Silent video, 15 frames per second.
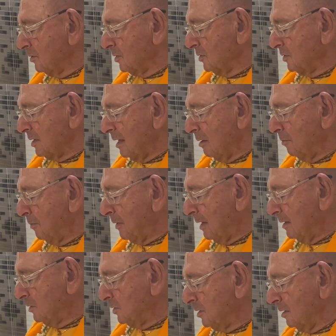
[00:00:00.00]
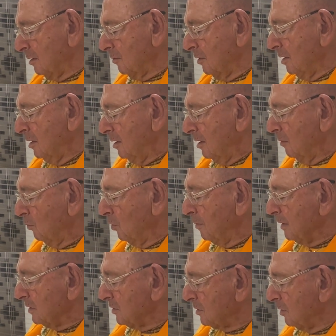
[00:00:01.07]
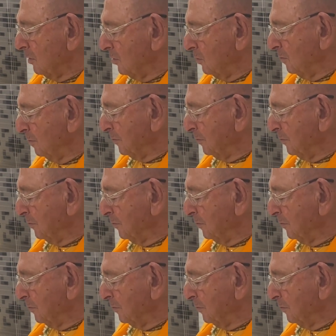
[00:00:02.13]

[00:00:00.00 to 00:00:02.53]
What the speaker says: is now passing. We must go.